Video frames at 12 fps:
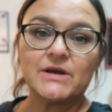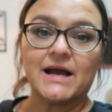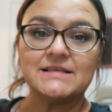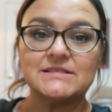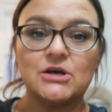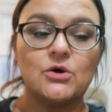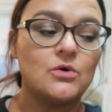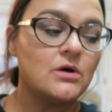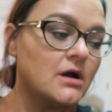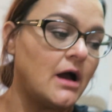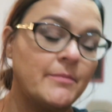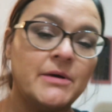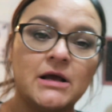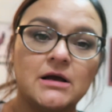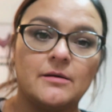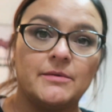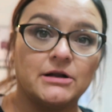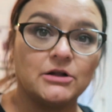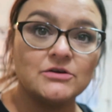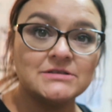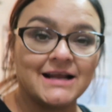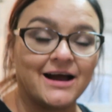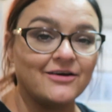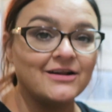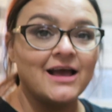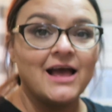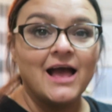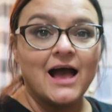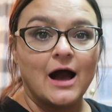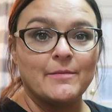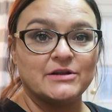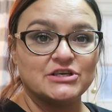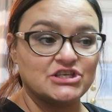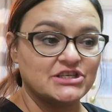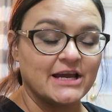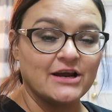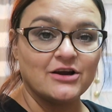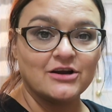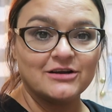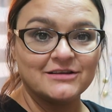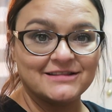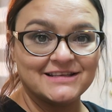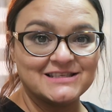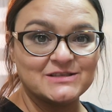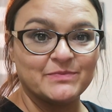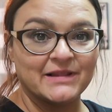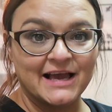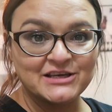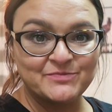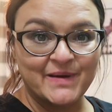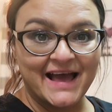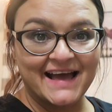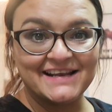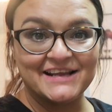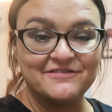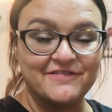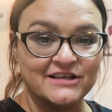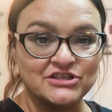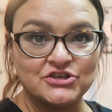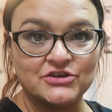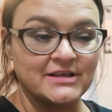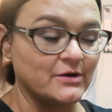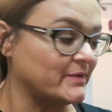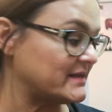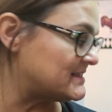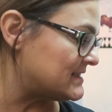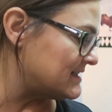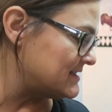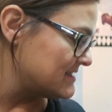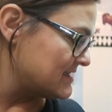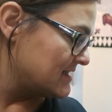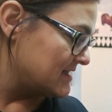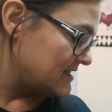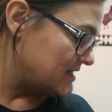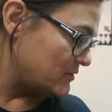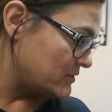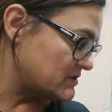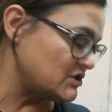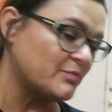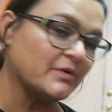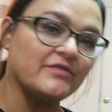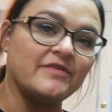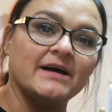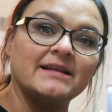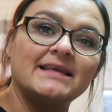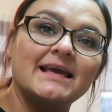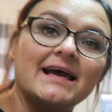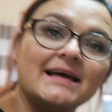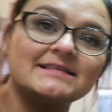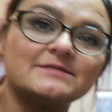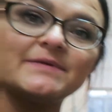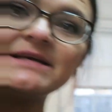you guys, so I'm gonna close it out. I'm gonna share the splash pad adventure that we did. It was super fun. Yes,